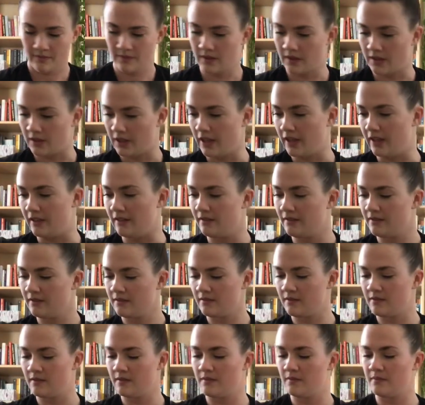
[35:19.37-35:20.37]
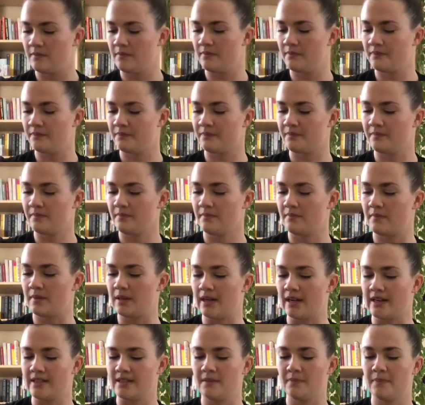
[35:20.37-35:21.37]
Good. Be
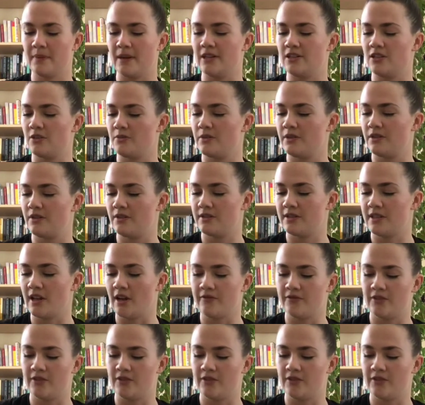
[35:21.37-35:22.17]
nice and patient with yourself,